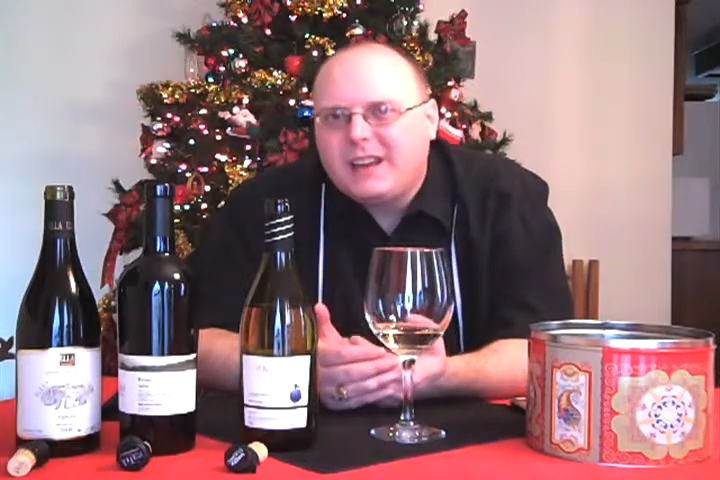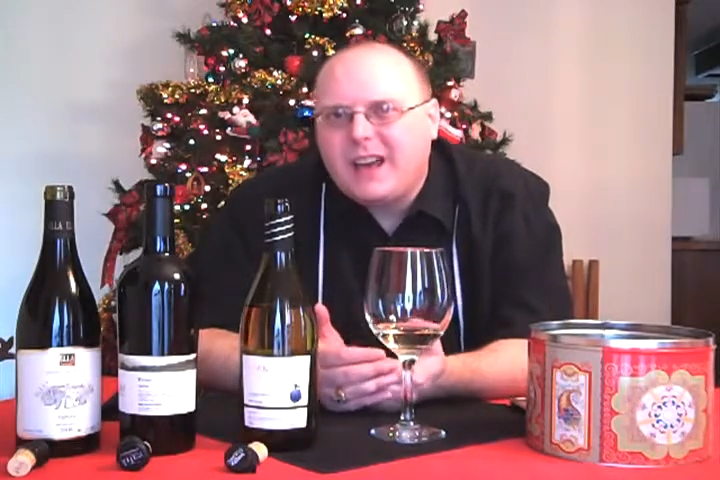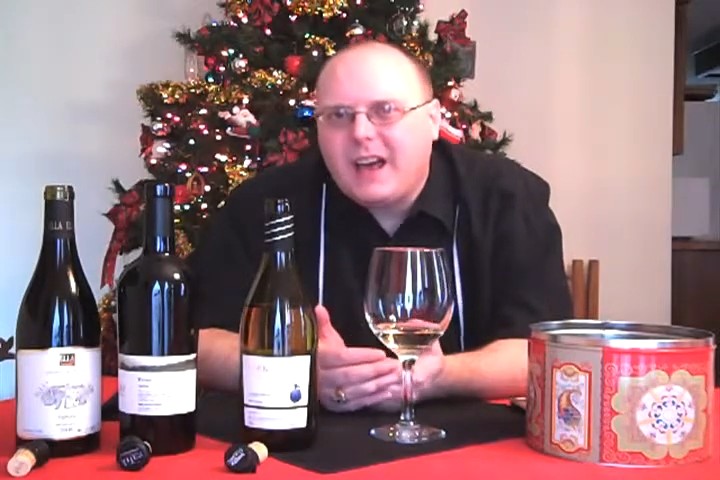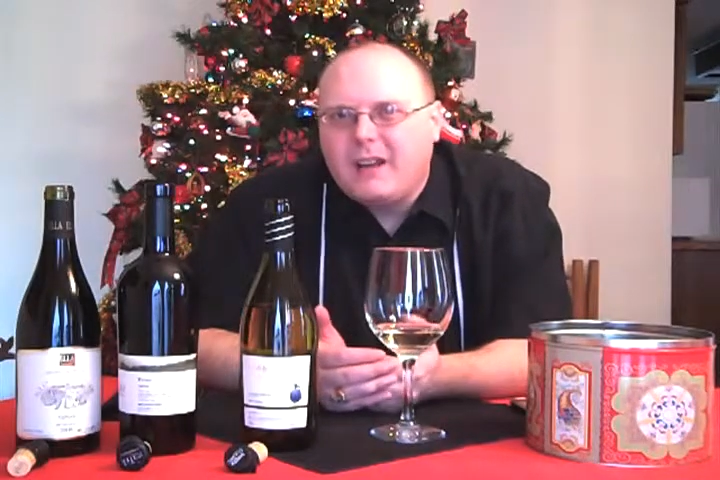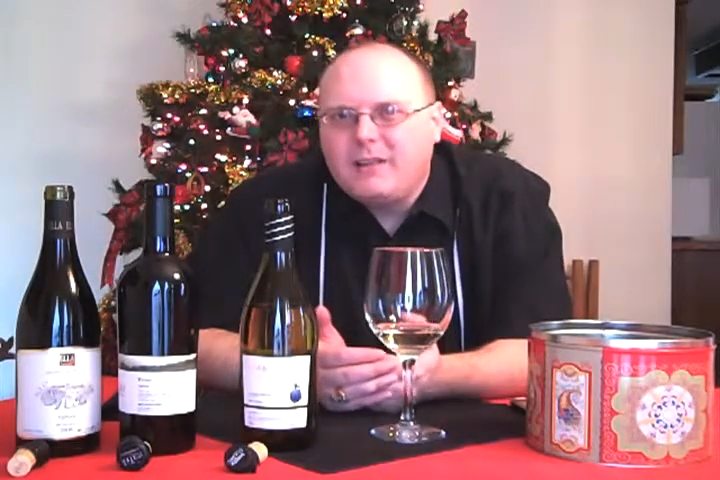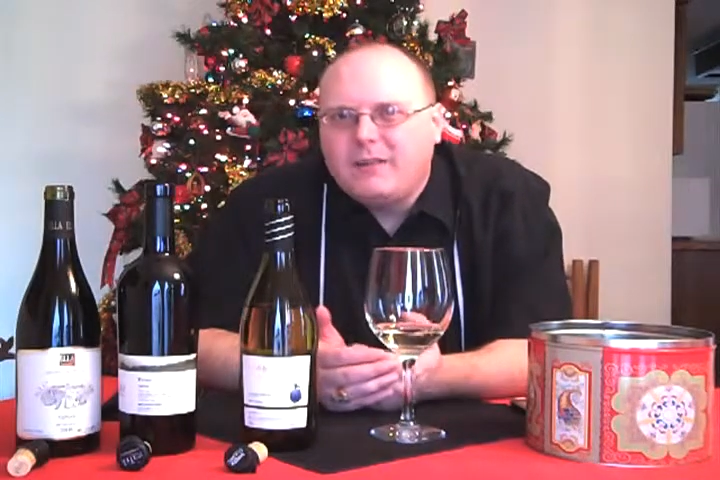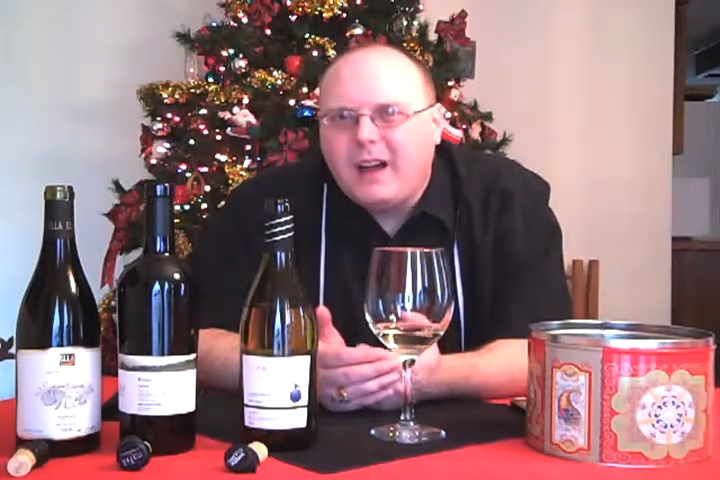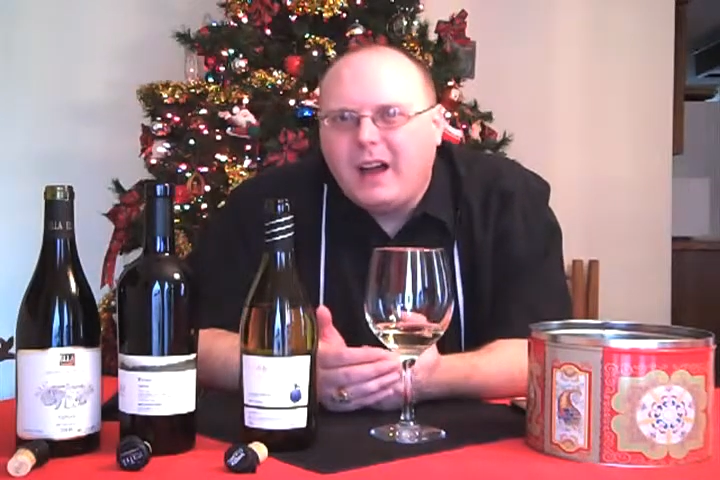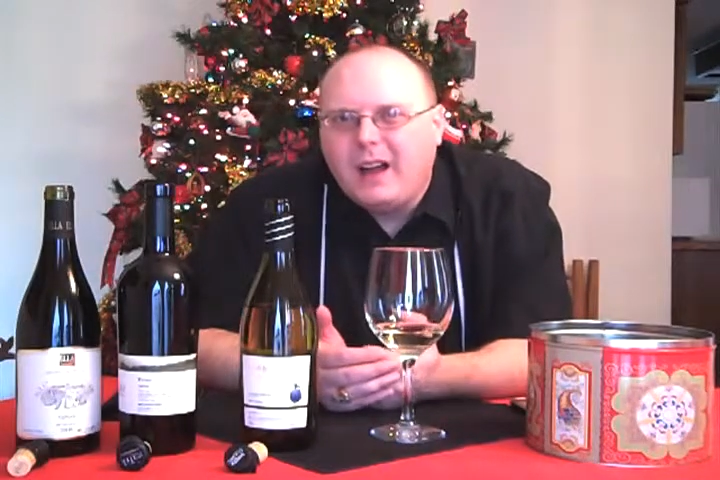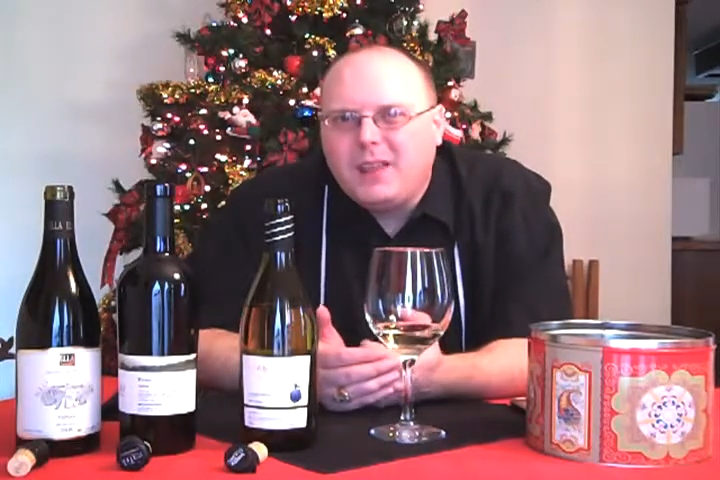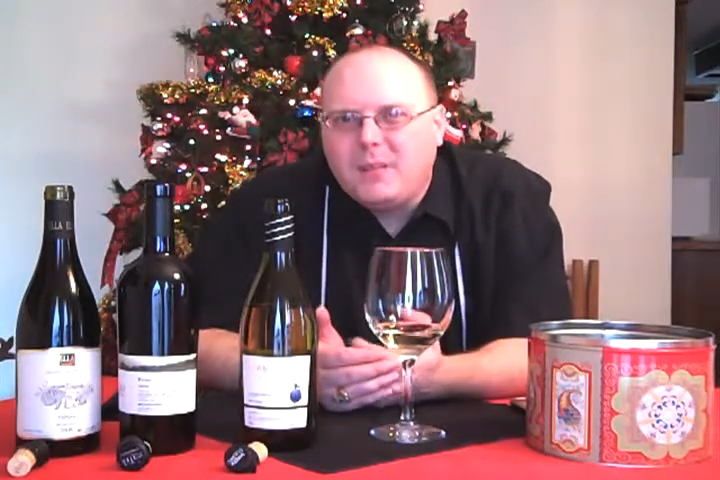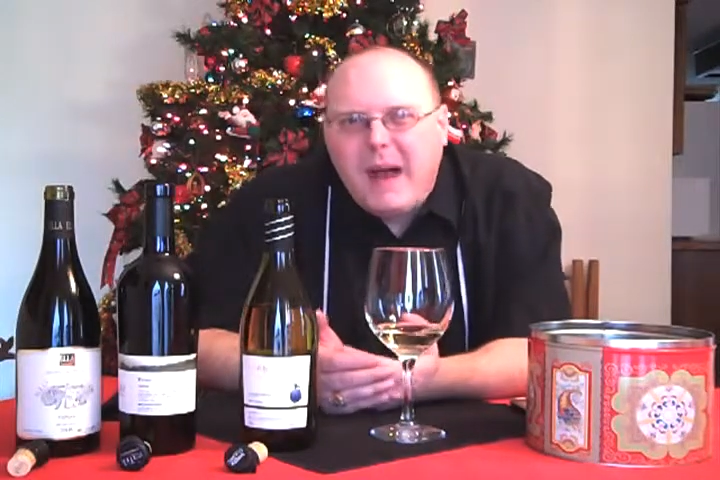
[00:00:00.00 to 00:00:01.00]
kind of
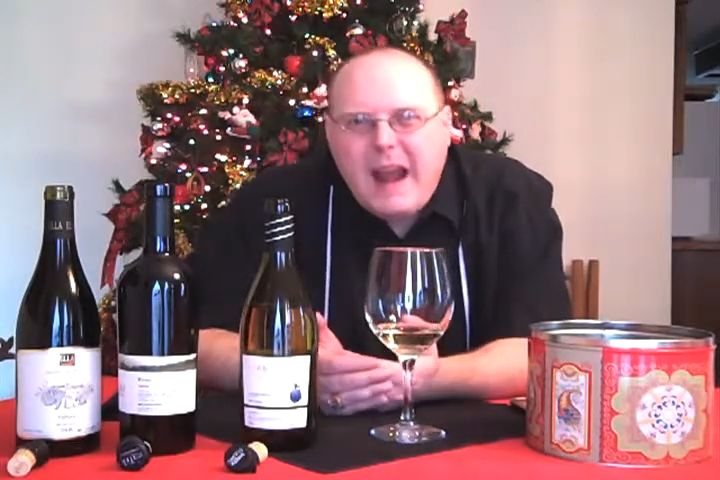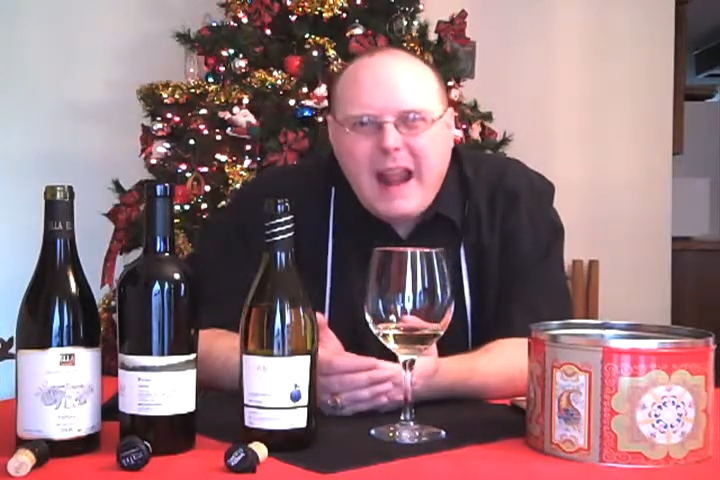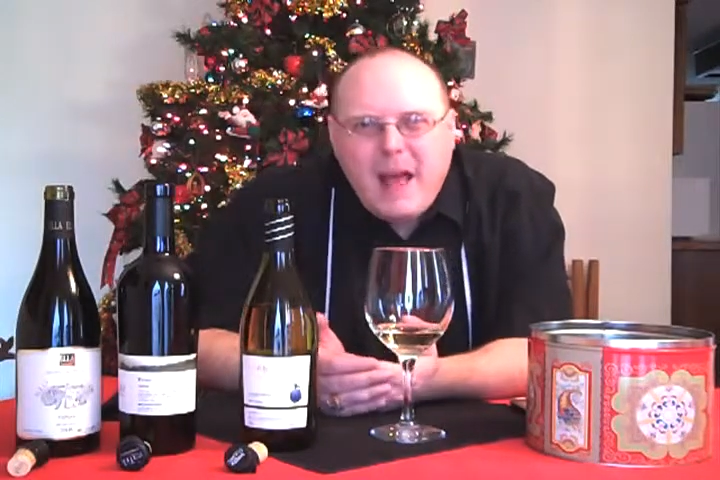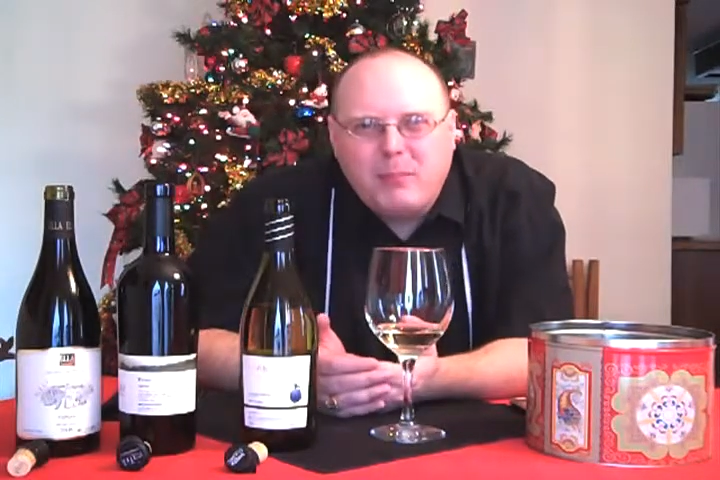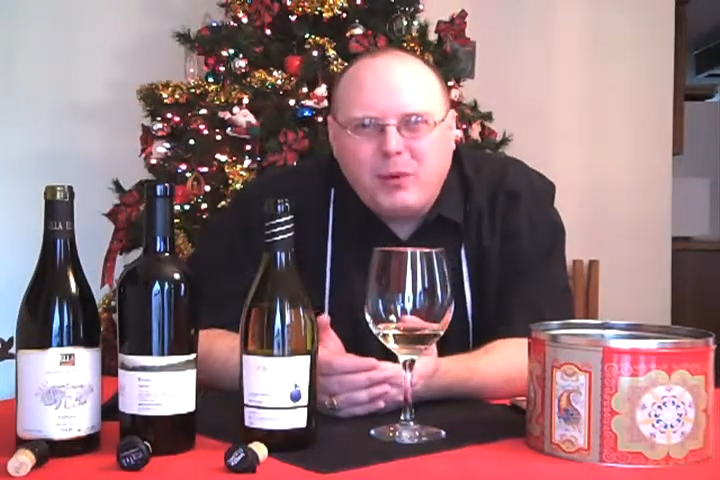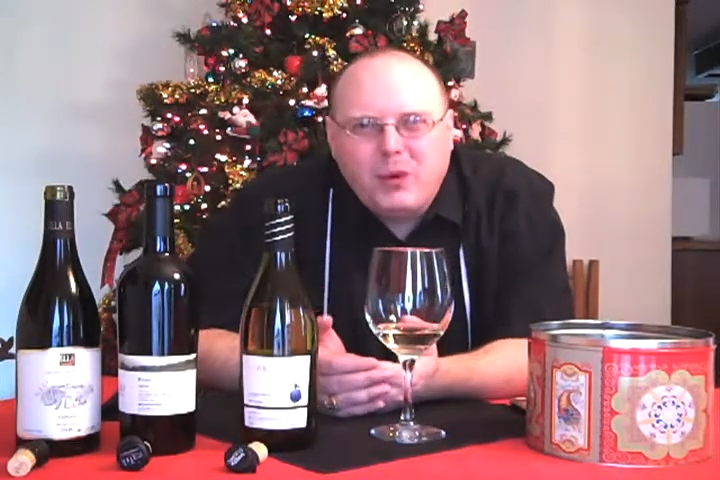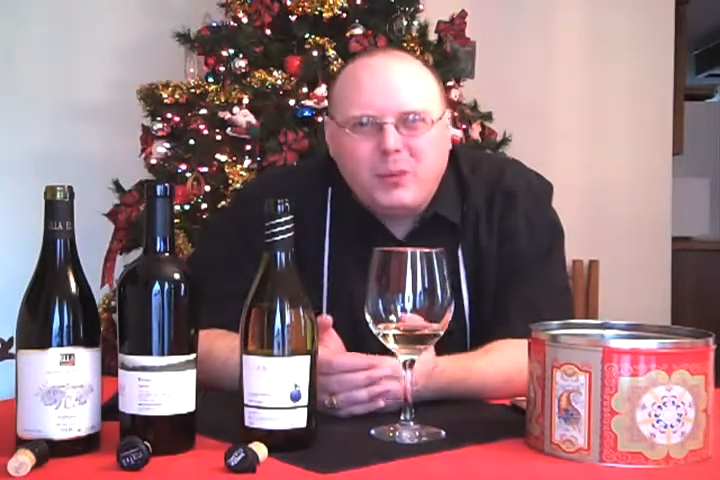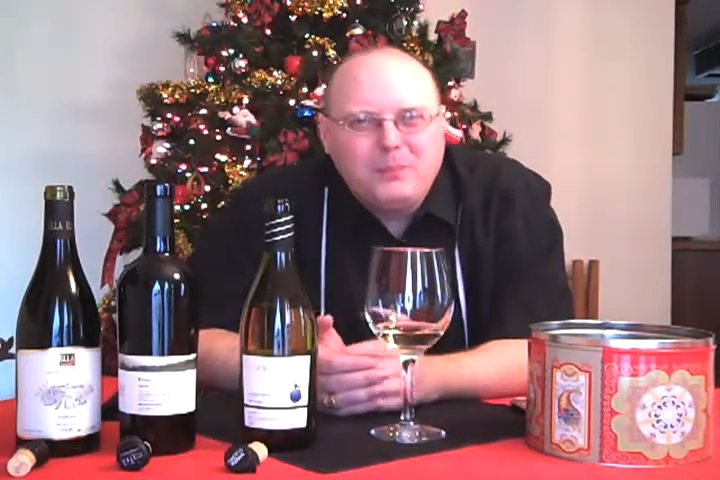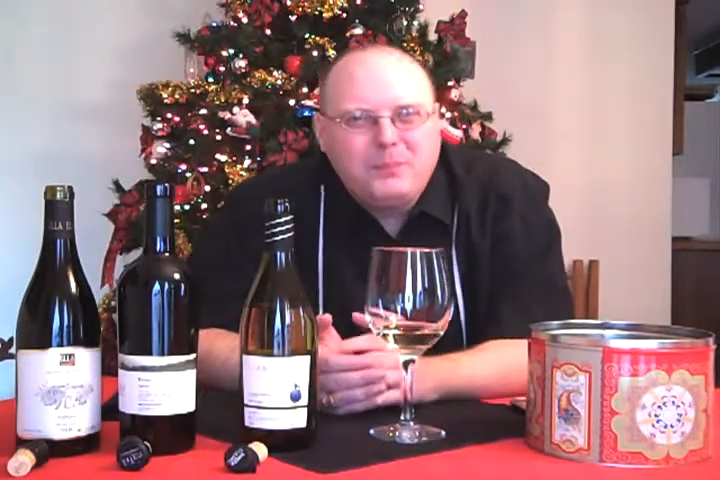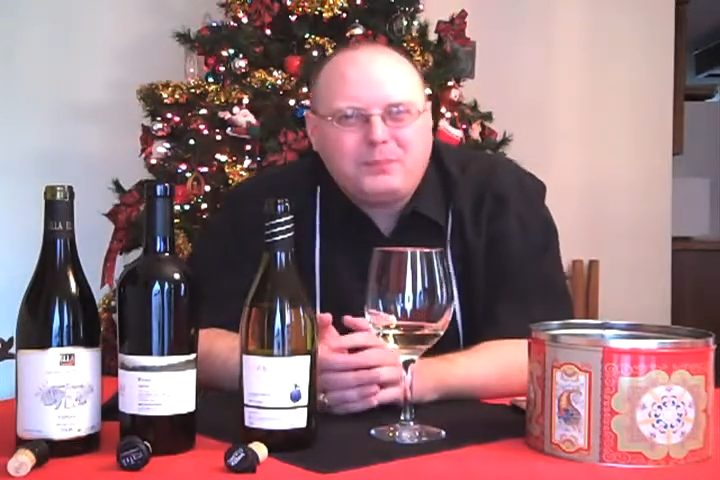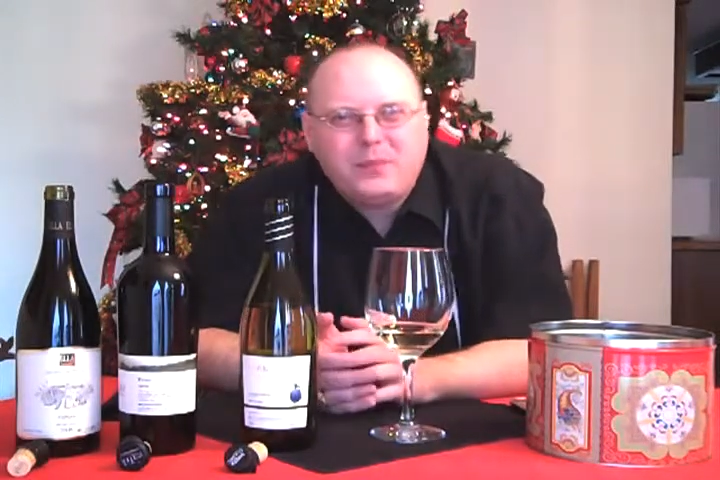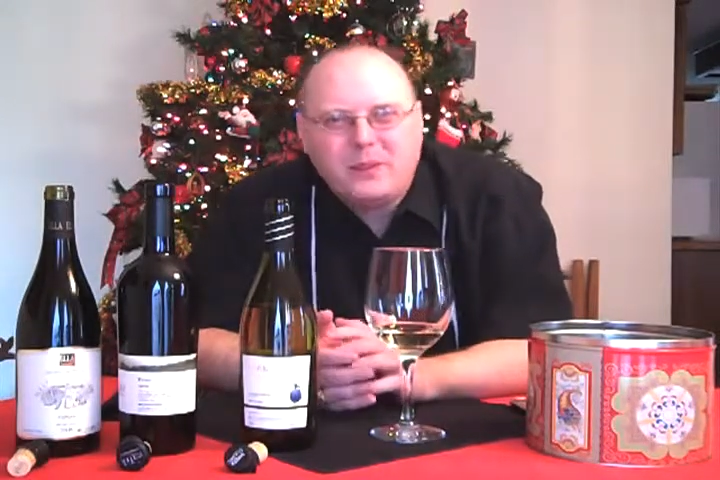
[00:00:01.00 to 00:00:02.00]
uh, the pineapple.